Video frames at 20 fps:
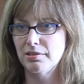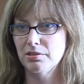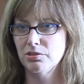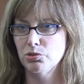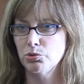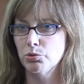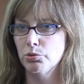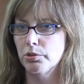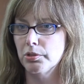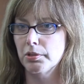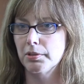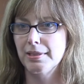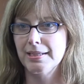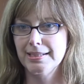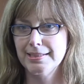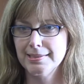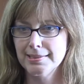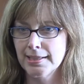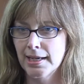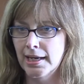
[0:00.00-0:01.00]
disorder,
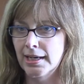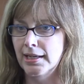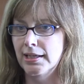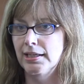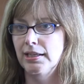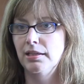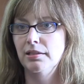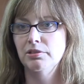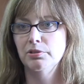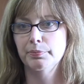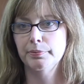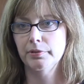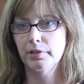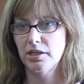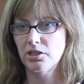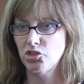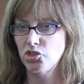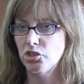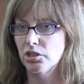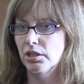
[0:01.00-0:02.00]
anxiety,
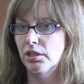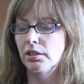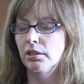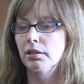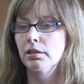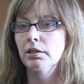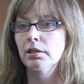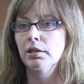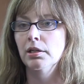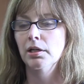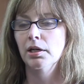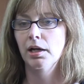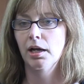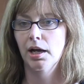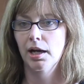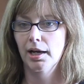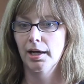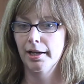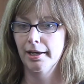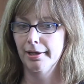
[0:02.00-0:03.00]
depression,
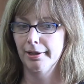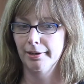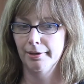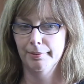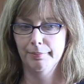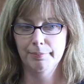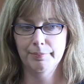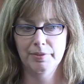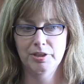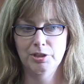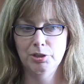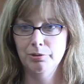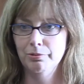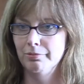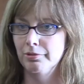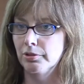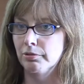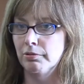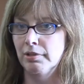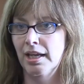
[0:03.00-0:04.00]
um, you,
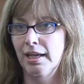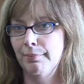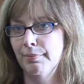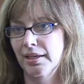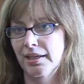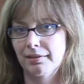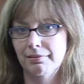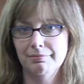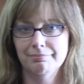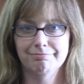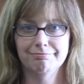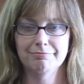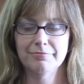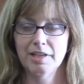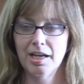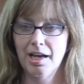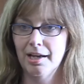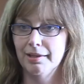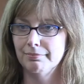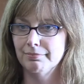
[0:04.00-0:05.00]
you name it,
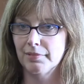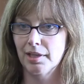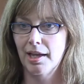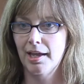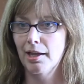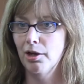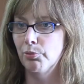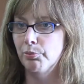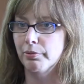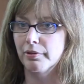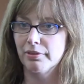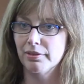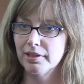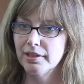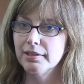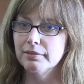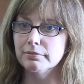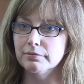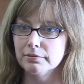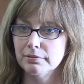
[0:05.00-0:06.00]
I, I help with it.